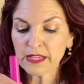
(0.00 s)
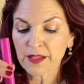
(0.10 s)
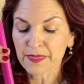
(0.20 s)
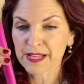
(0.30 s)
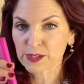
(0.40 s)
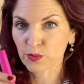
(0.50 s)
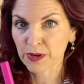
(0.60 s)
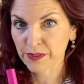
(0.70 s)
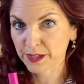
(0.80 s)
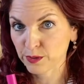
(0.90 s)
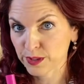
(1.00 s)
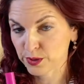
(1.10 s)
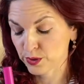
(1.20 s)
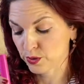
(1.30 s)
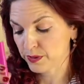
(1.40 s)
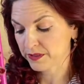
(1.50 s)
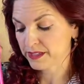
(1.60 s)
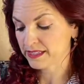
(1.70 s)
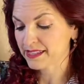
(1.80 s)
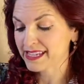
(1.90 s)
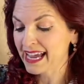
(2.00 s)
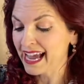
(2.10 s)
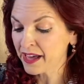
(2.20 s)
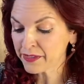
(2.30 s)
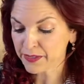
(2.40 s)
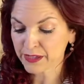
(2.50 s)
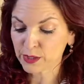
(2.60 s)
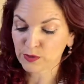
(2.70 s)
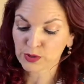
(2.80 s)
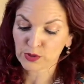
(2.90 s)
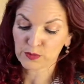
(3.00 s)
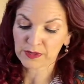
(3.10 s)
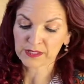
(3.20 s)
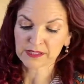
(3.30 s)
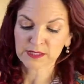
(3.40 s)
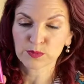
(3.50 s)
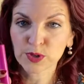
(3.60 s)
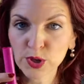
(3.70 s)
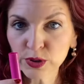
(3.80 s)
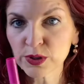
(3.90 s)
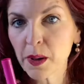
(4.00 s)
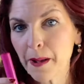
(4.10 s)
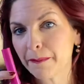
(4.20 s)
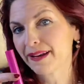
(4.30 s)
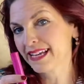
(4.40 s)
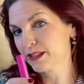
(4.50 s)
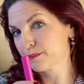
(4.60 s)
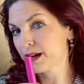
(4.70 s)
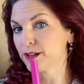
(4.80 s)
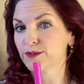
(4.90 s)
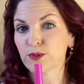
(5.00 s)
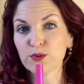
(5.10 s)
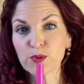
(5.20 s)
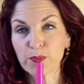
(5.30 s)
That's the one thing you need to know about this. And the other thing you want to know about this is we're not playing the pan flute.